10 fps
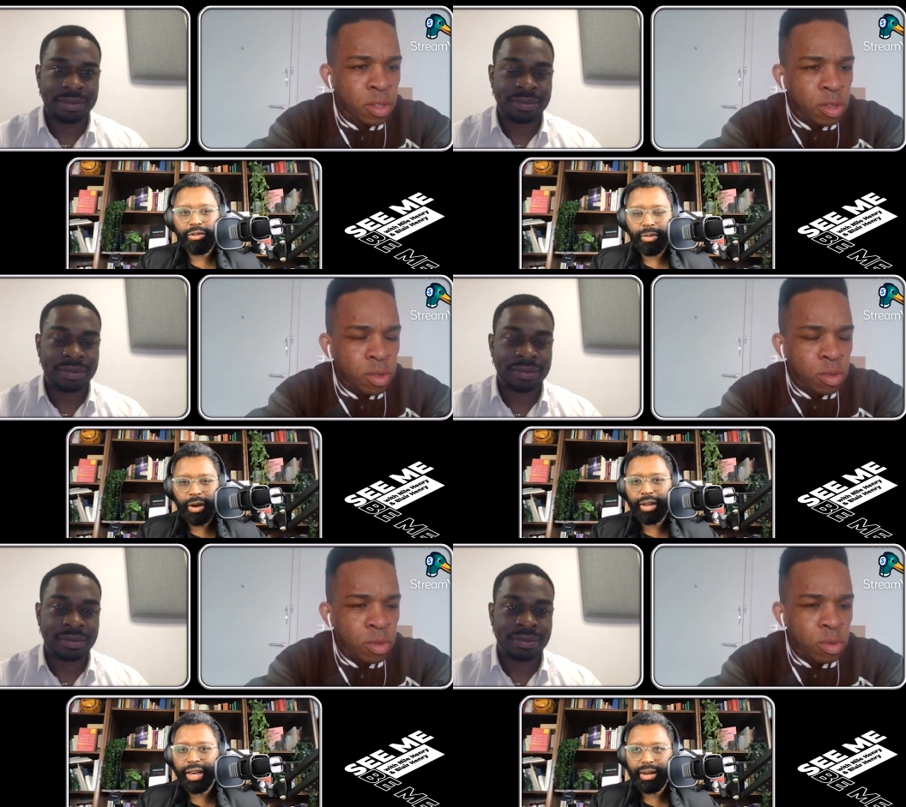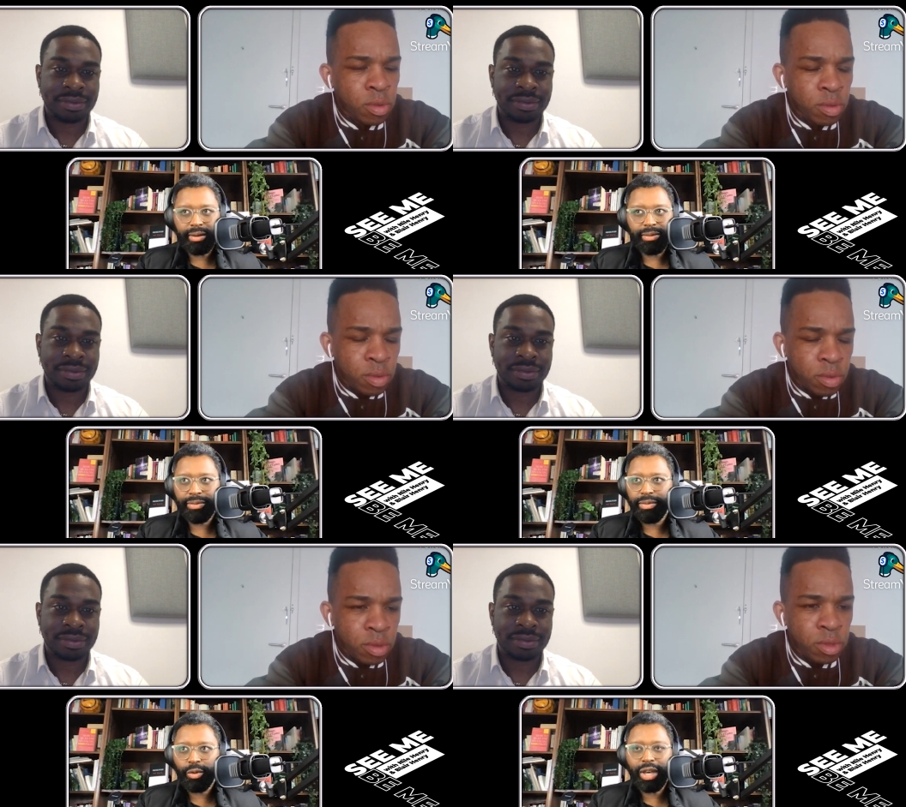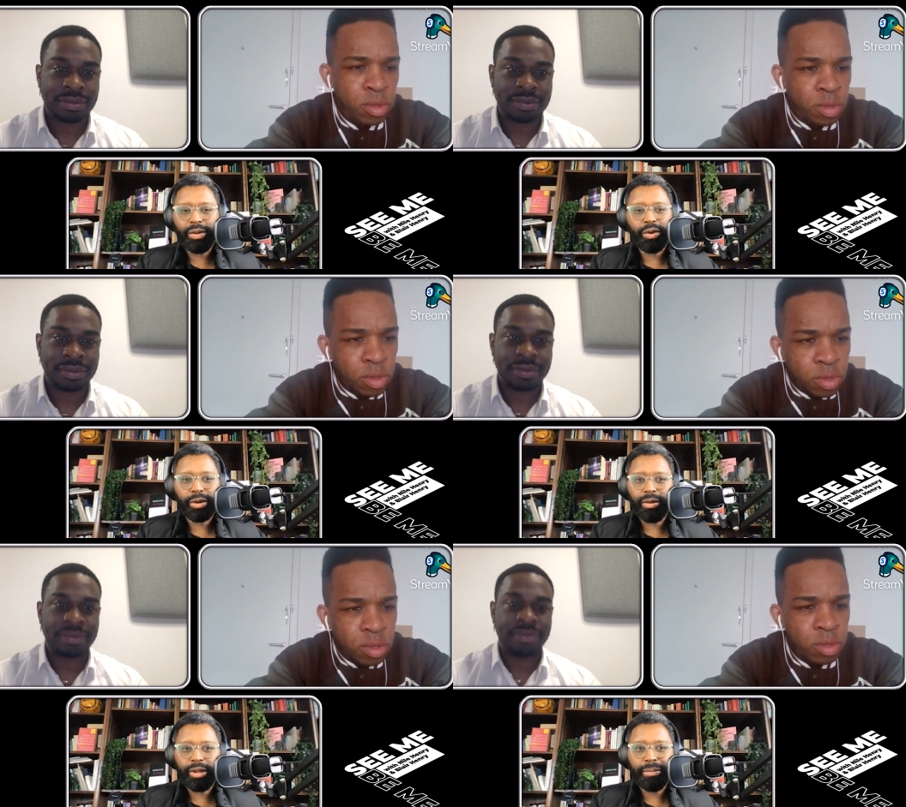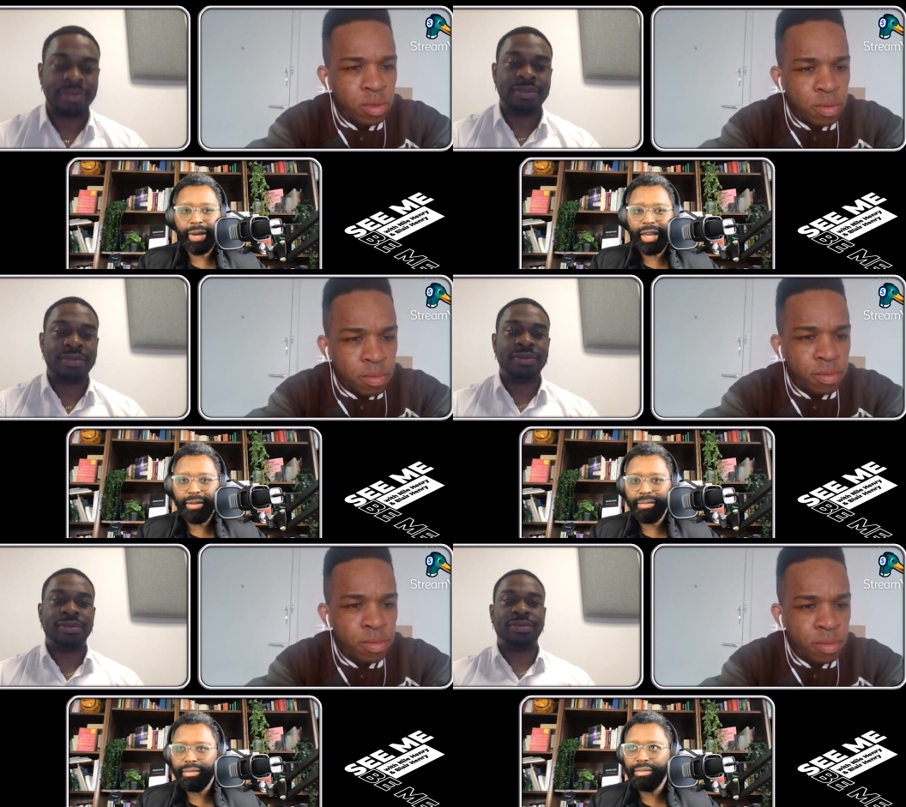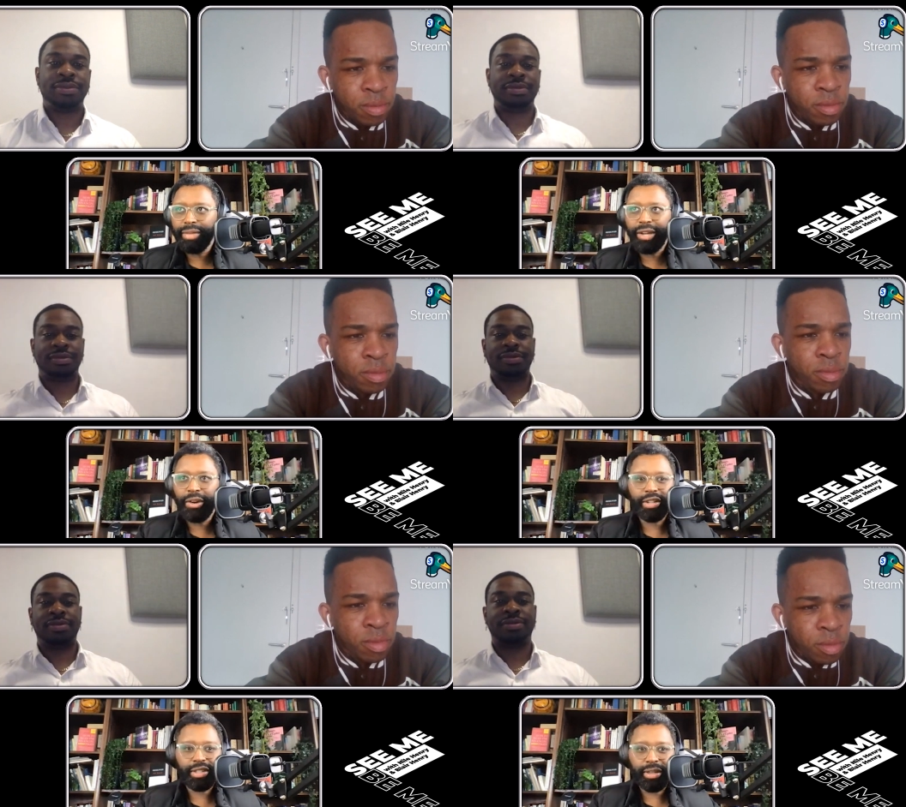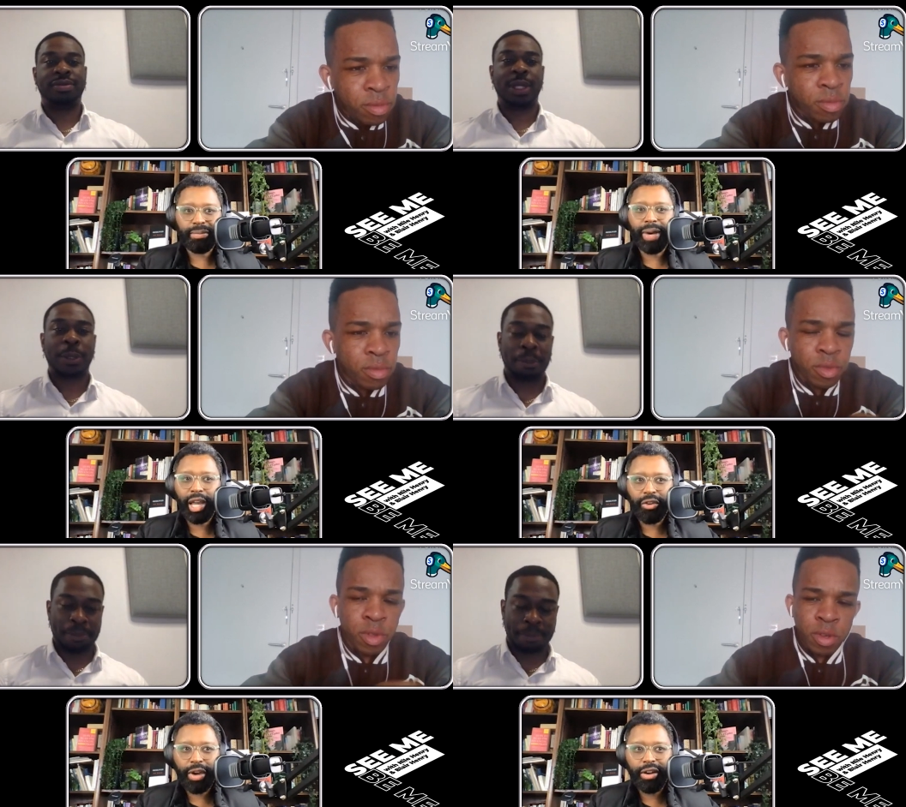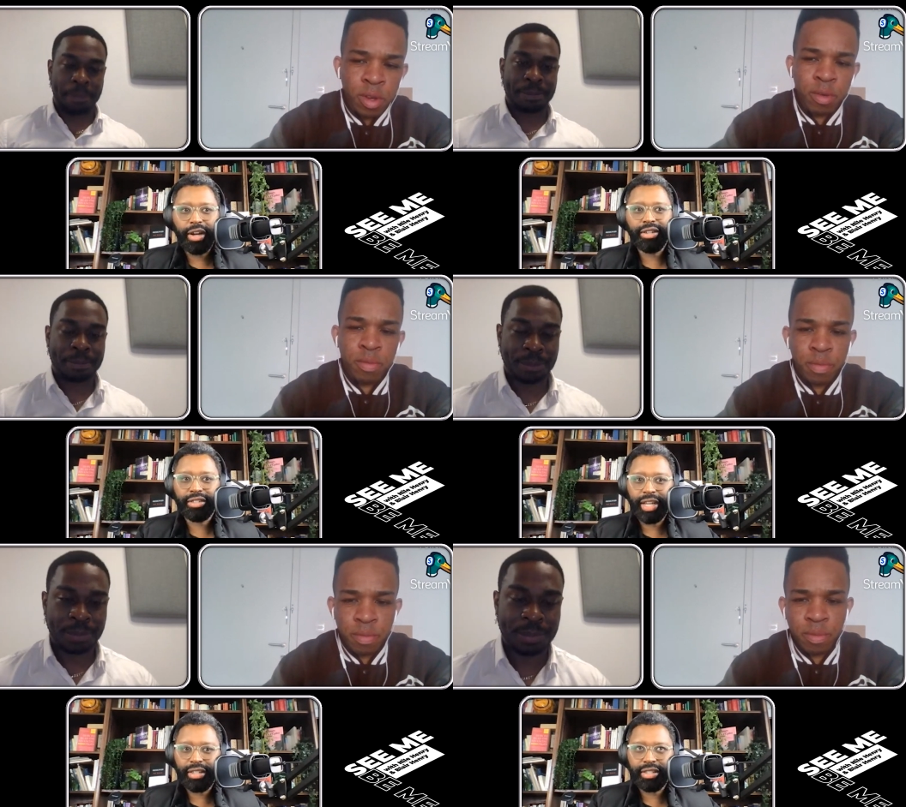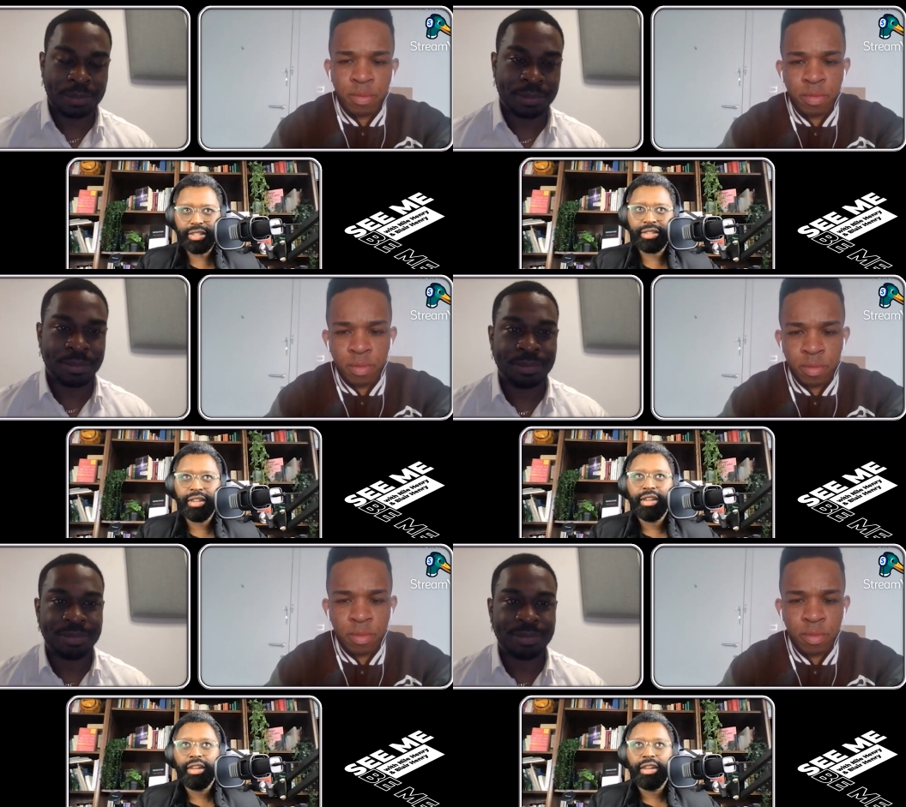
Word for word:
Speaker 1: from our kind of whatever you want to call it, BAME minority background understands is,